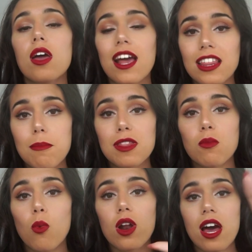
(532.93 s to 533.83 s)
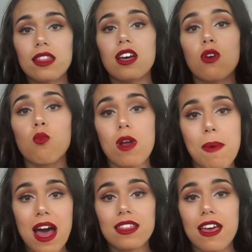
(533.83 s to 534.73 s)
get them in the water, and then rip
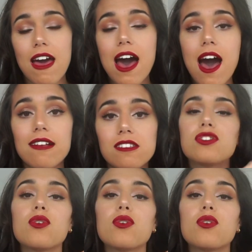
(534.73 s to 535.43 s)
out their hearts.